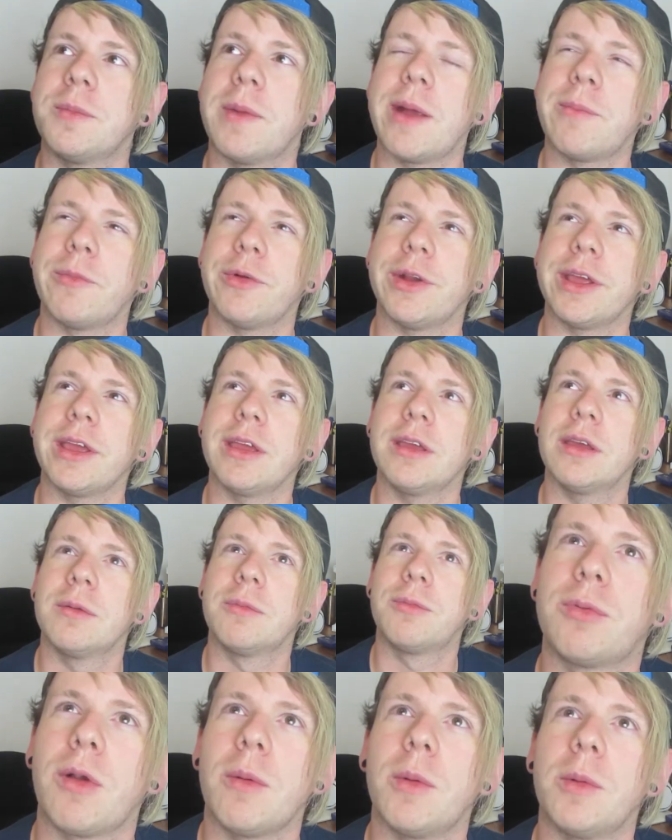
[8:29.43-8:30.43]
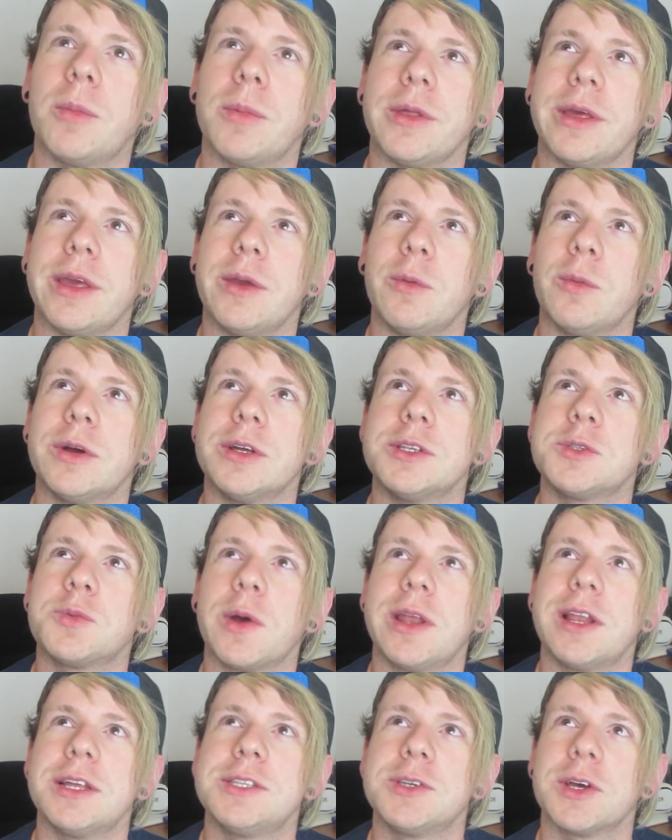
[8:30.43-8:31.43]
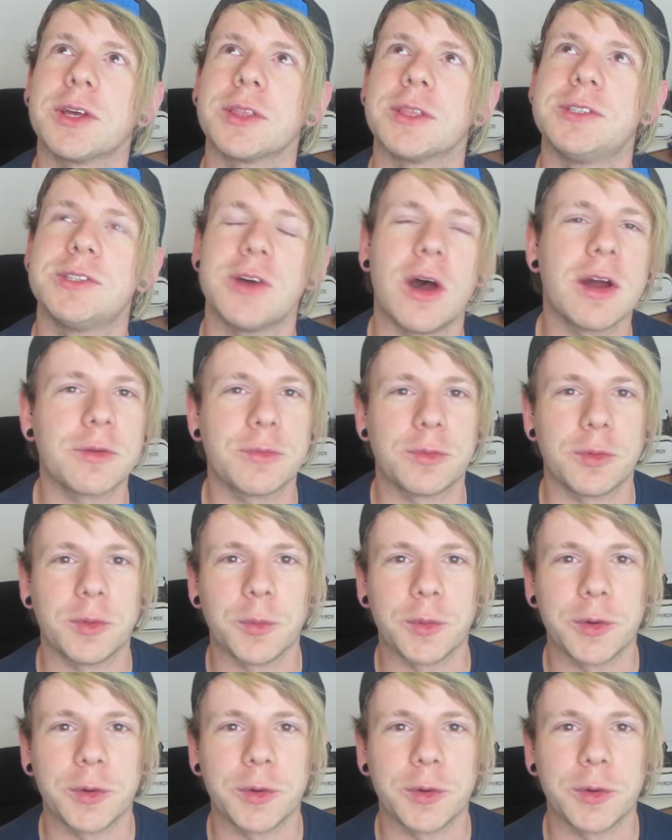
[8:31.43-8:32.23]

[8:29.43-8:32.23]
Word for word: memory probably was when I took the dog for a